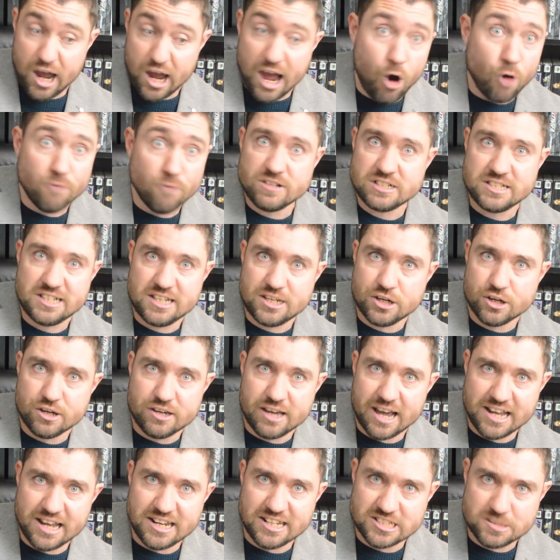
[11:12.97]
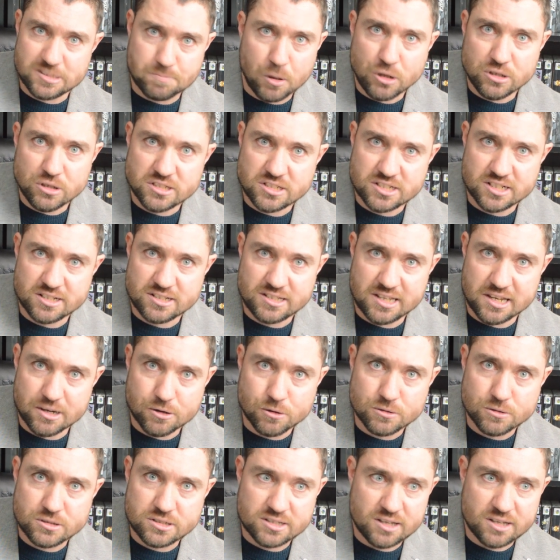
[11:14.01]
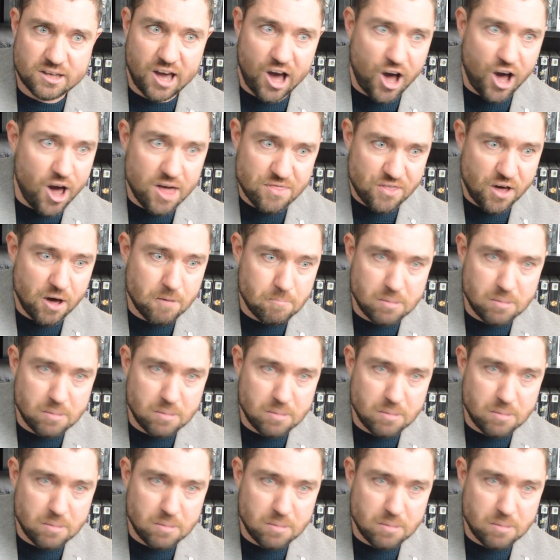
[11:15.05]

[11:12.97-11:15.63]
obviously couldn't get any sponsored deals either,